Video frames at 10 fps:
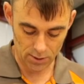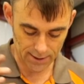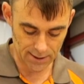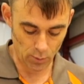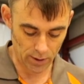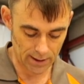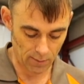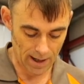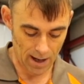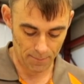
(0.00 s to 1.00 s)
61
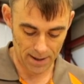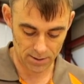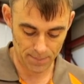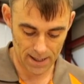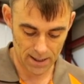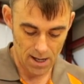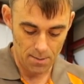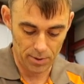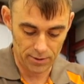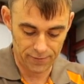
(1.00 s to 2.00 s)
kilowatt hour battery pack,
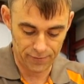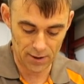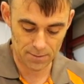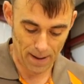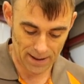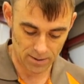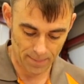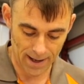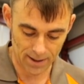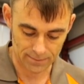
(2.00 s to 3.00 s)
but the front battery
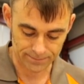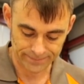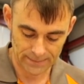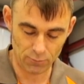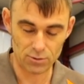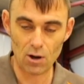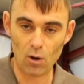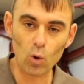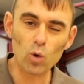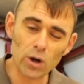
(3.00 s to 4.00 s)
pack it was
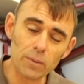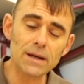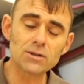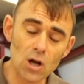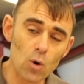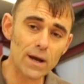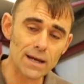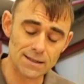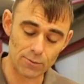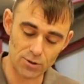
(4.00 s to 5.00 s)
all going to be so easy.